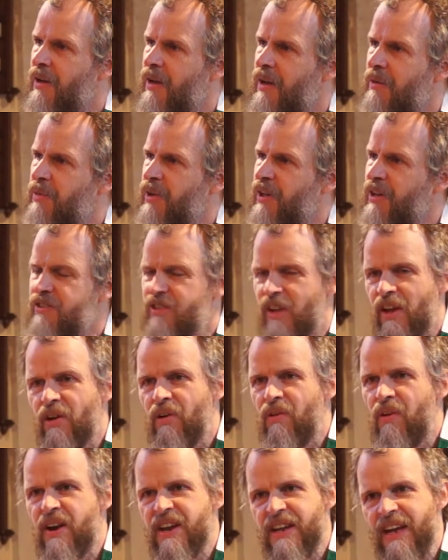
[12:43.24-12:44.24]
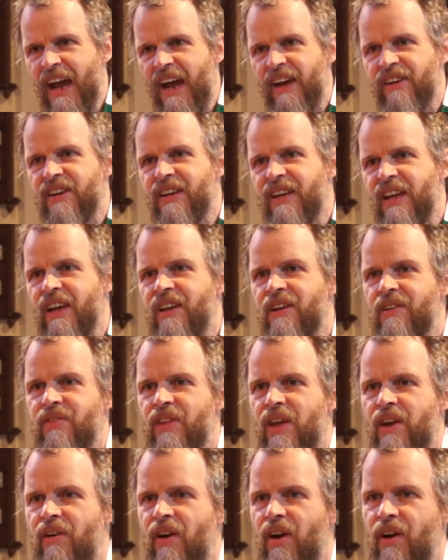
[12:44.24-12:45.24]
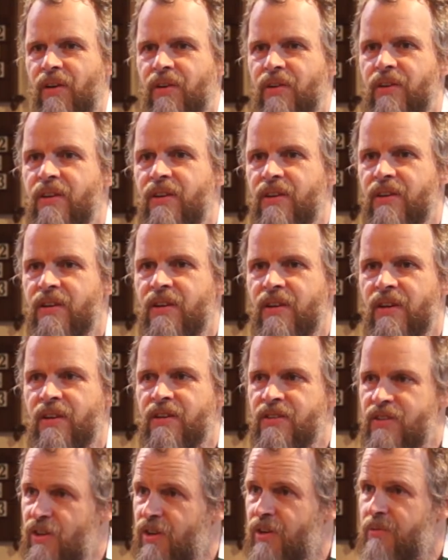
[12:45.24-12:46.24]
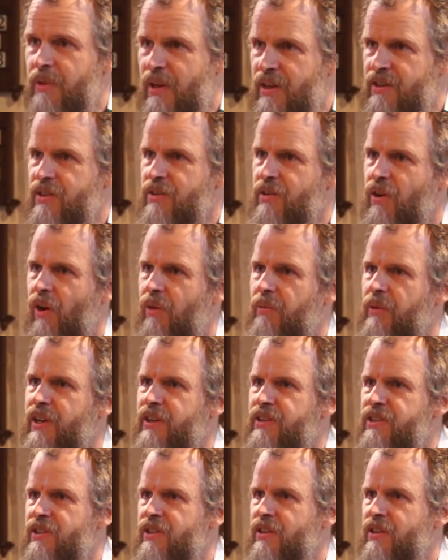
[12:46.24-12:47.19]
Because they already had a king of their own to whom they'd do homage.